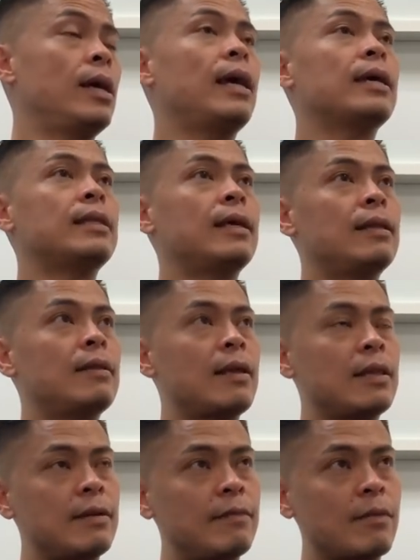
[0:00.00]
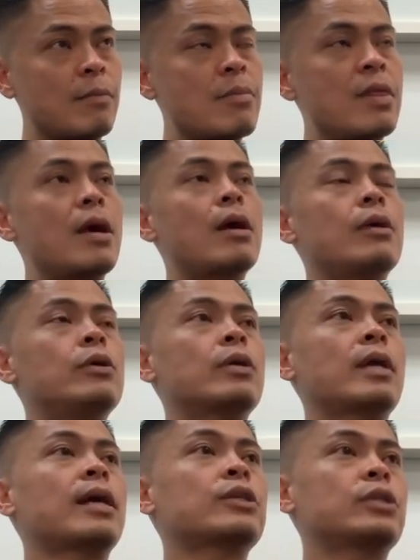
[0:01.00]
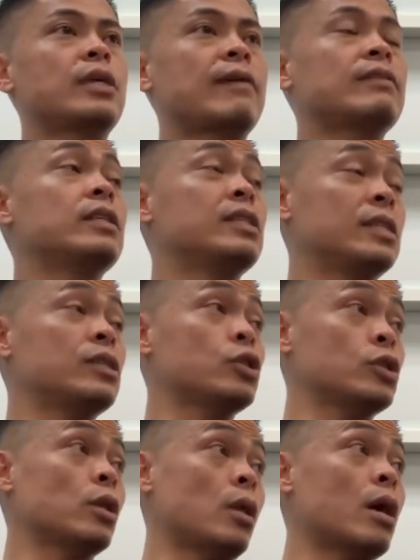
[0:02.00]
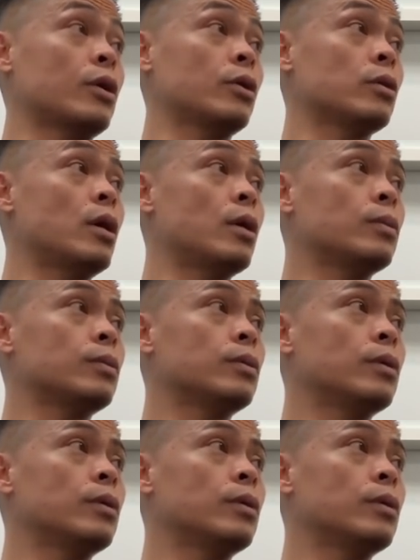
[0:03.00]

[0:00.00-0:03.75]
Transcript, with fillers: And then, and then from there, you can actually have the decision to lock your loan.